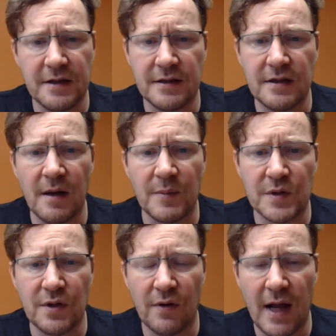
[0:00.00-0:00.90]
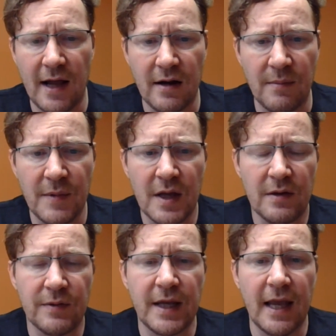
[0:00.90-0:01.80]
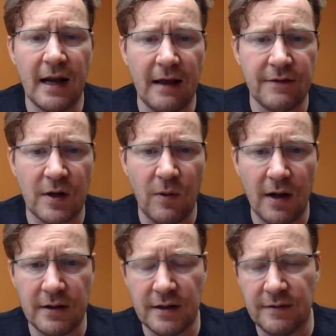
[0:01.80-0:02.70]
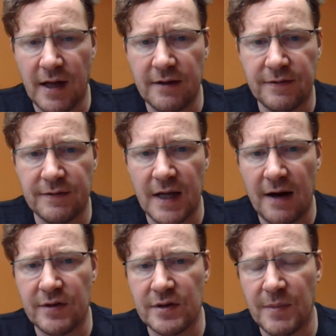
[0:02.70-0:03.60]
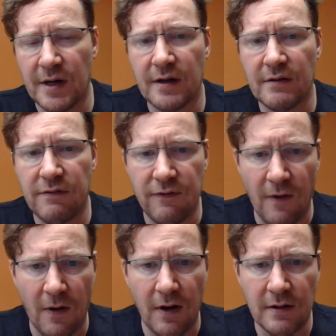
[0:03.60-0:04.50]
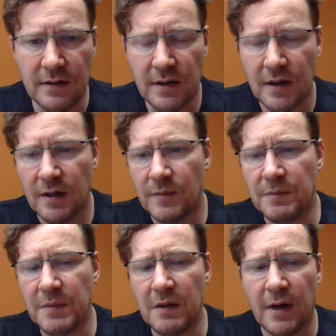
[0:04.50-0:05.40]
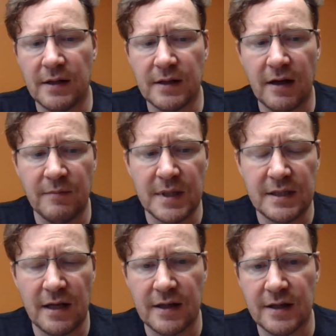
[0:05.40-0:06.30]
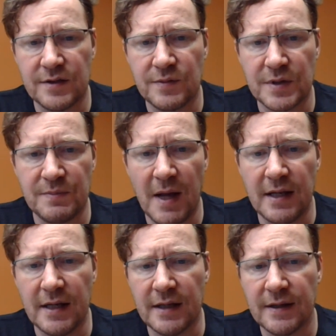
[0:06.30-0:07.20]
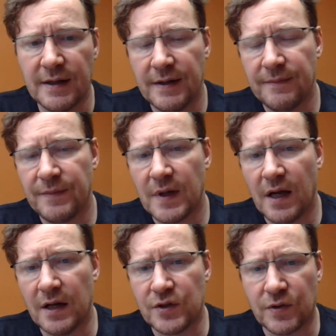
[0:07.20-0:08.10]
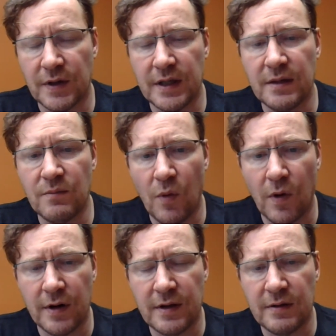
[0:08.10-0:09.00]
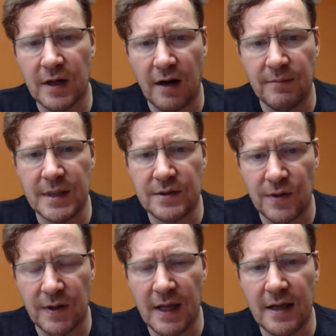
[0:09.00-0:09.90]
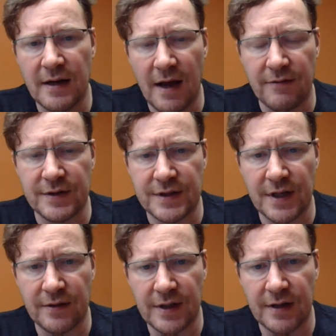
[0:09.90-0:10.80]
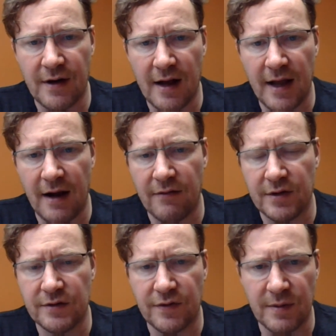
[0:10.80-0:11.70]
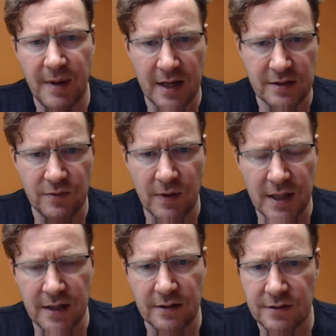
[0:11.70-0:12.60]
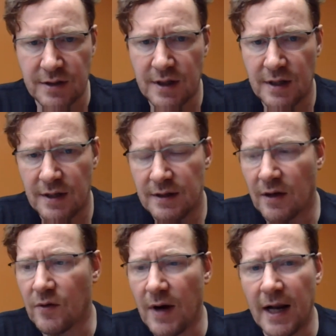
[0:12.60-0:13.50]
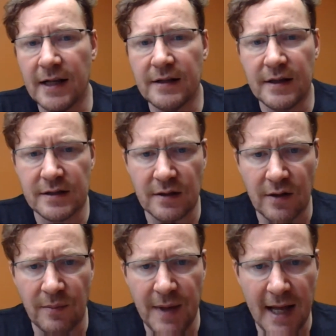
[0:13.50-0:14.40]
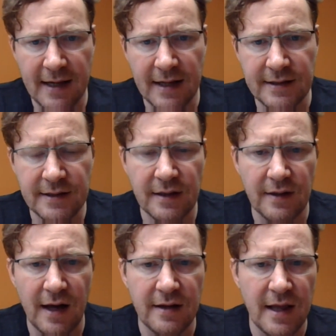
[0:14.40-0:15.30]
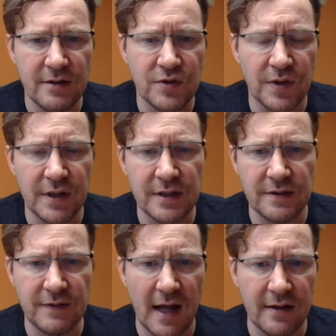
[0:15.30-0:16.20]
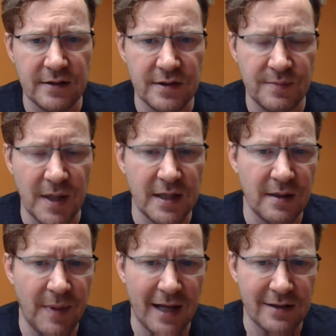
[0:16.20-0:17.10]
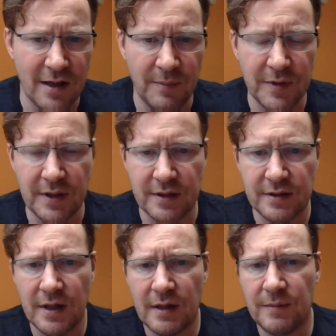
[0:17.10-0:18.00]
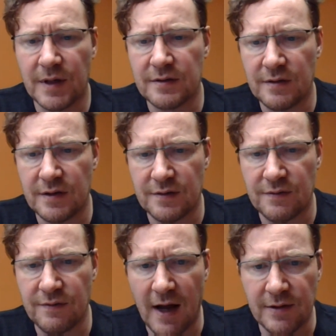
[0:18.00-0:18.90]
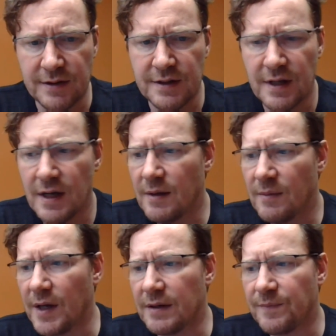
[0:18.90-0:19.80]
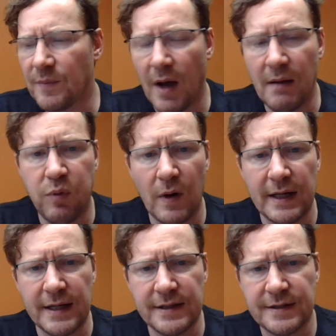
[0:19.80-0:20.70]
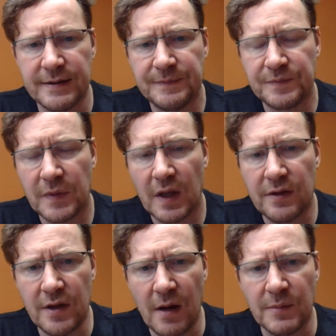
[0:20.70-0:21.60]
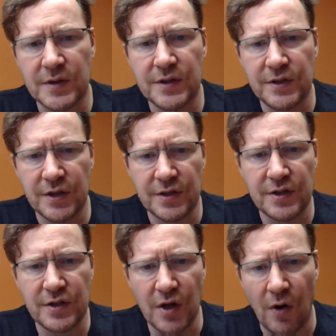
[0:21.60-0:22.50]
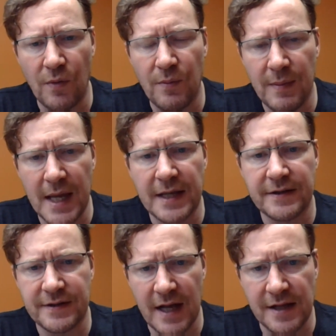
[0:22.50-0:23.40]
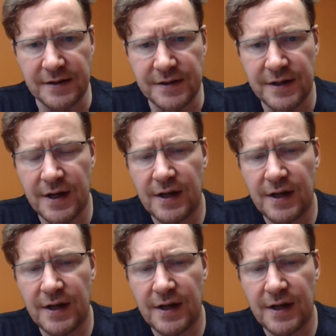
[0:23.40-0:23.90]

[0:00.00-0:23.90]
the numbers don't add up. We can't have the quality of life of the average American fall, but meanwhile, the government telling us we're spending $1 trillion more than the government took in every single year on average for the past 20 years. Now, granted, it's a little back-ended. A lot of that trillions of dollars has been in the past couple of years because of this virus. But my point is the numbers just don't make sense.